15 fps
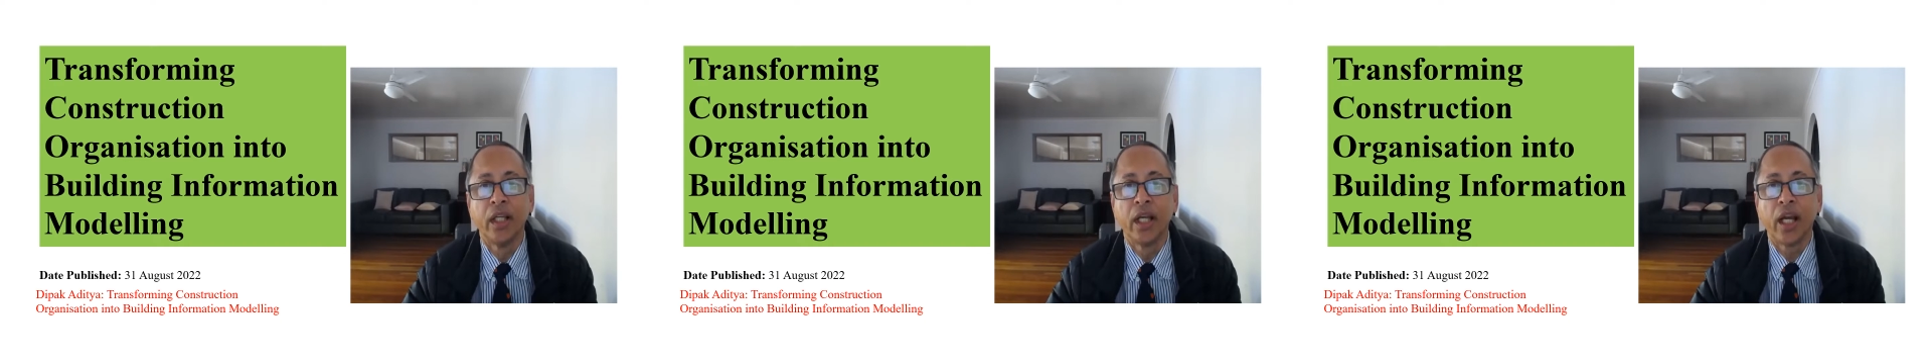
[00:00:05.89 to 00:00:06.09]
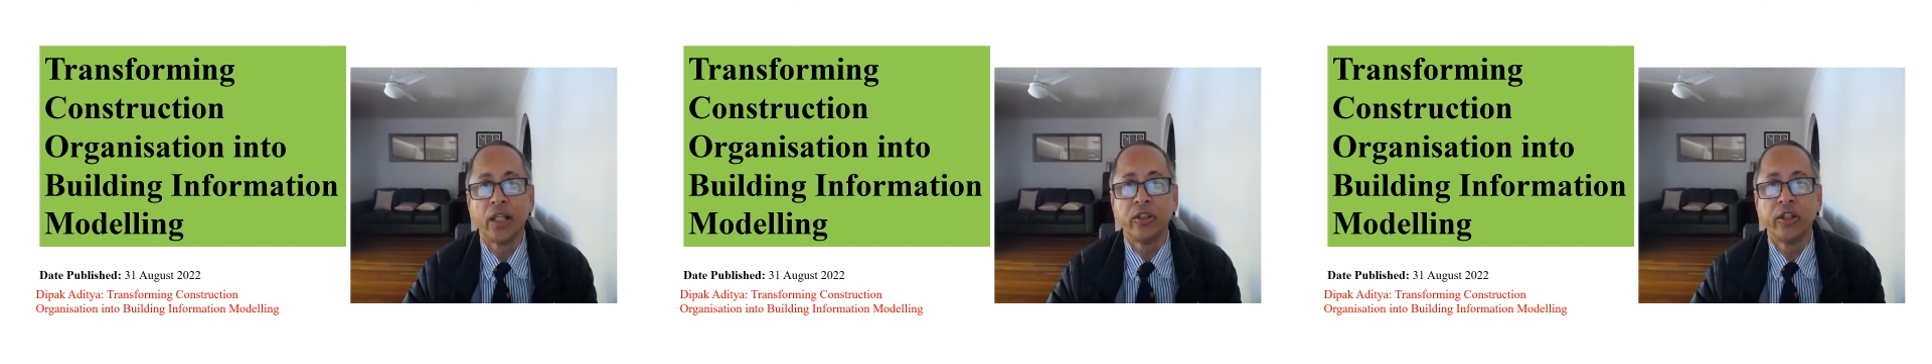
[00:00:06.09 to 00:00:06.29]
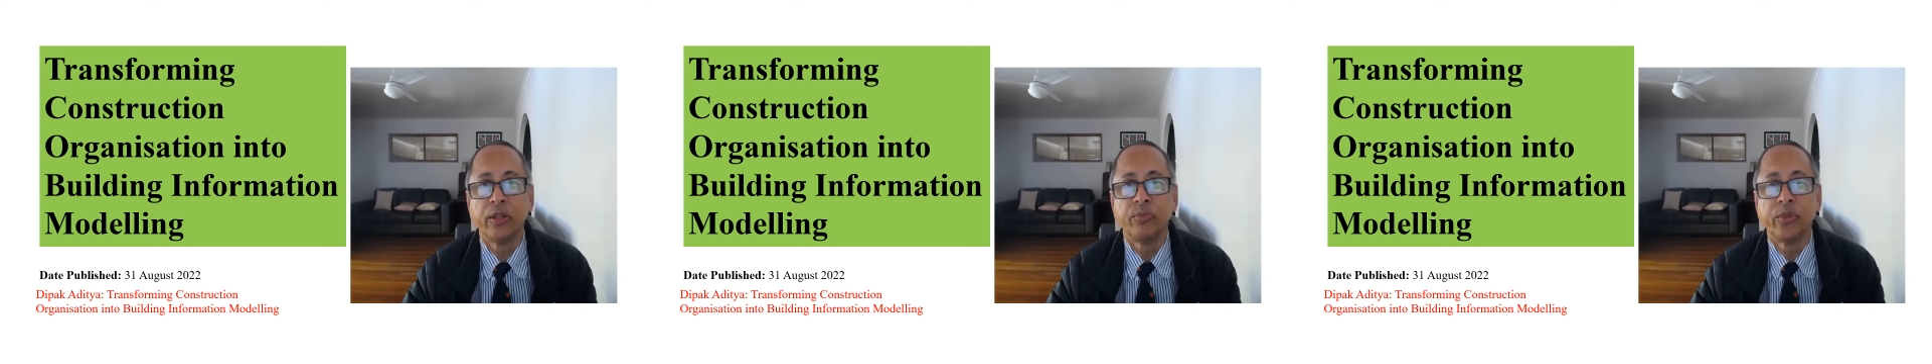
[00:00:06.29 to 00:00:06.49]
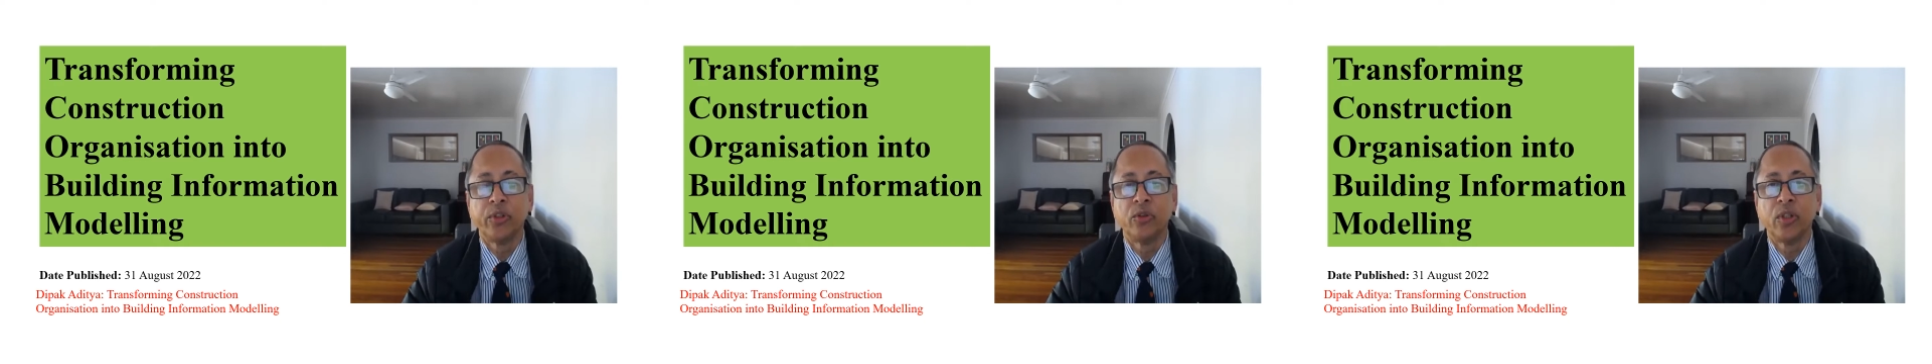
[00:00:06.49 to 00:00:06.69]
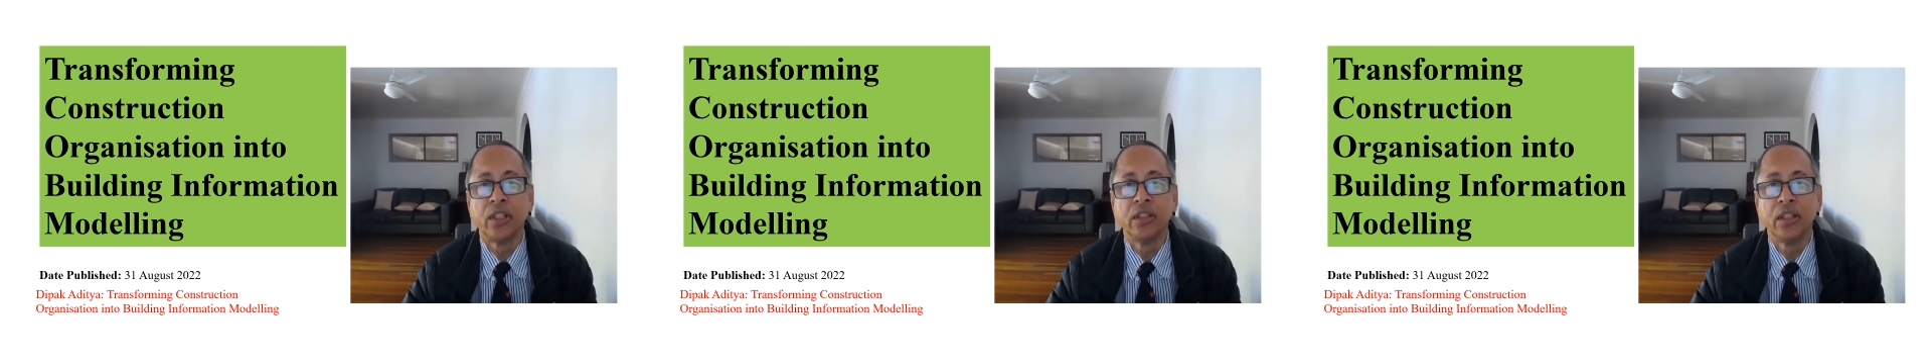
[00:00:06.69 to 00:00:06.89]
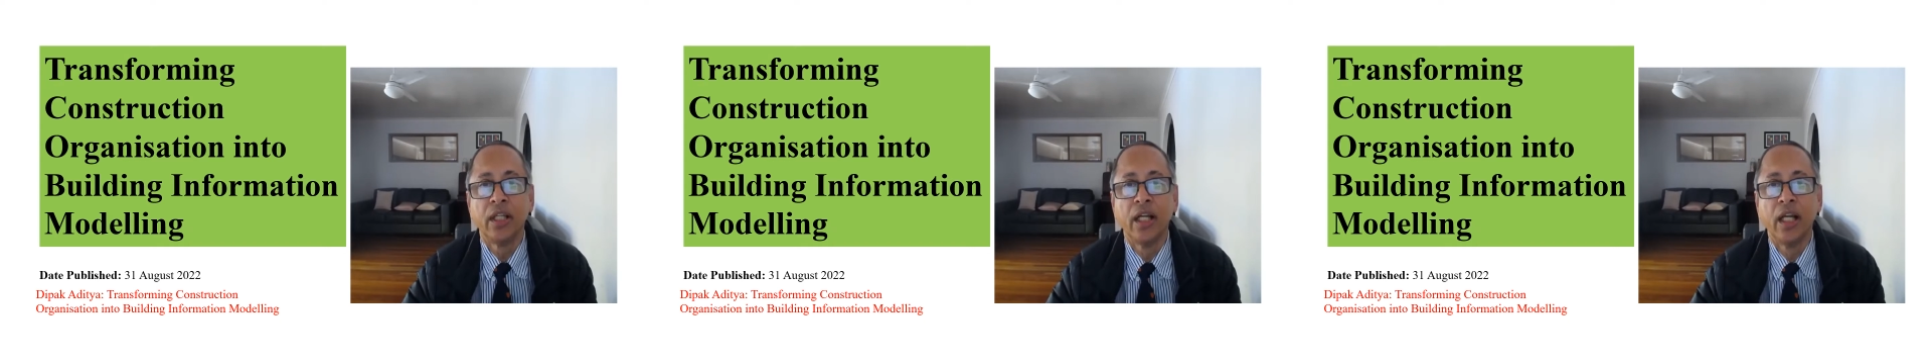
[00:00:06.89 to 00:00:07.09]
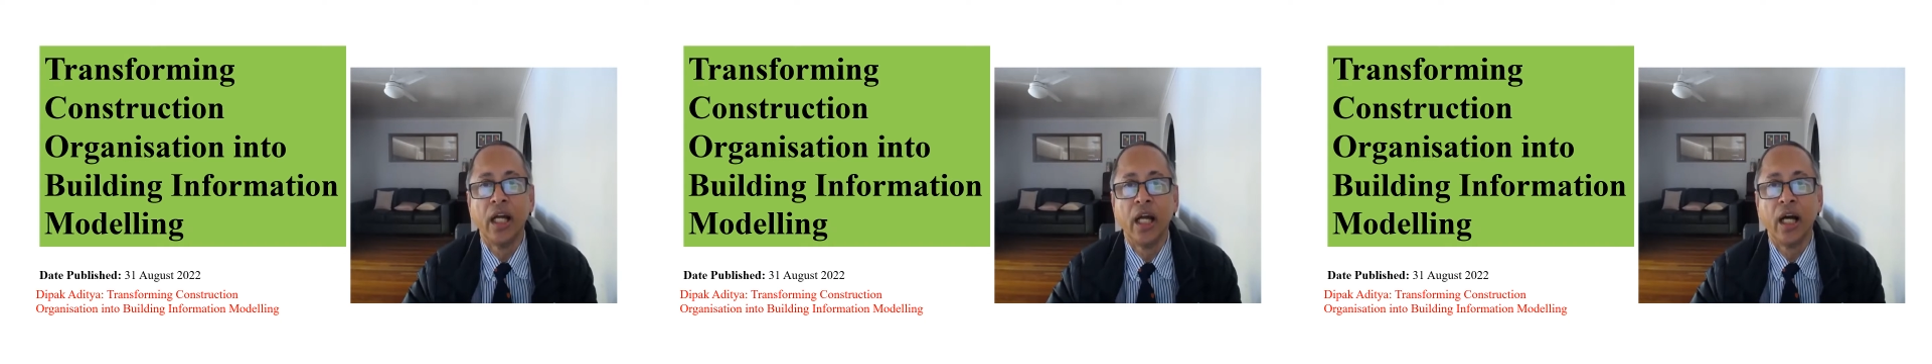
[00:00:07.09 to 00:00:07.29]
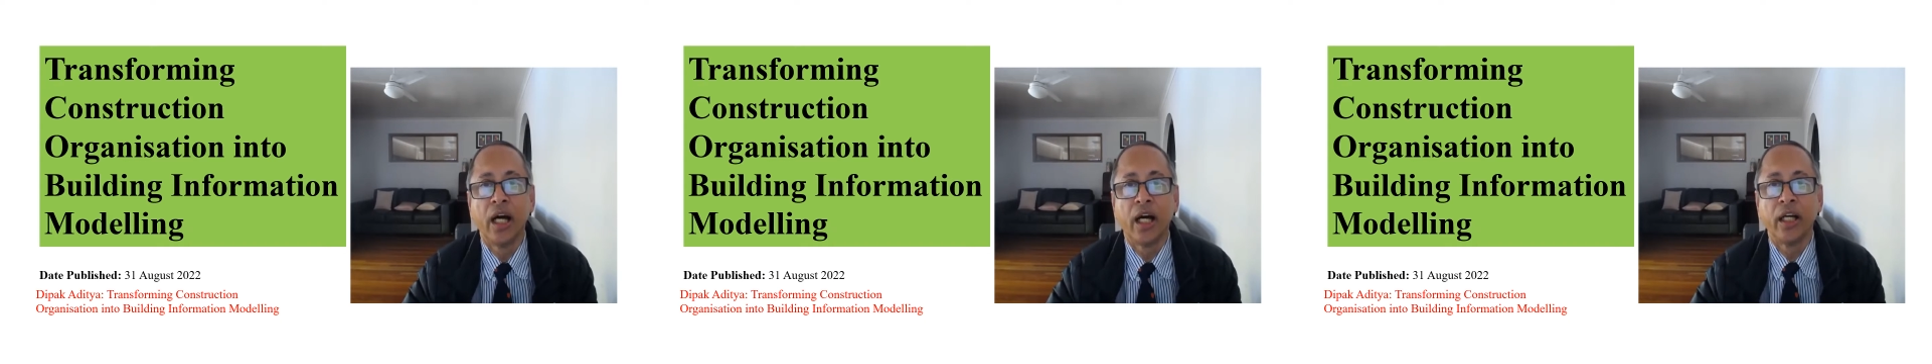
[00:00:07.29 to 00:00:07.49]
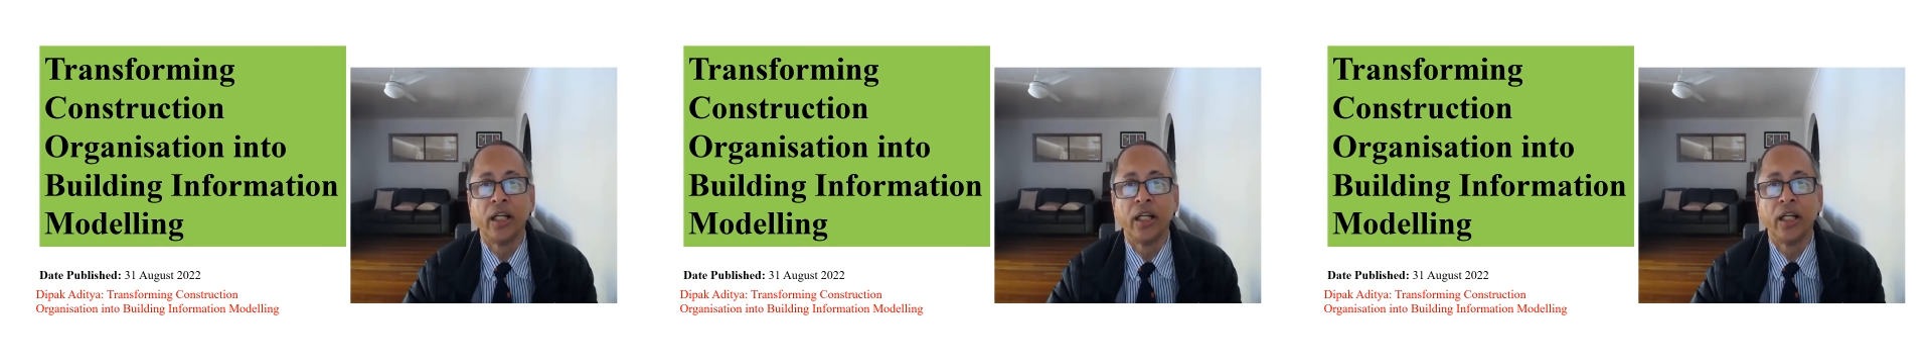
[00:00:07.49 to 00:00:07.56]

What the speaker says: Hello everyone, I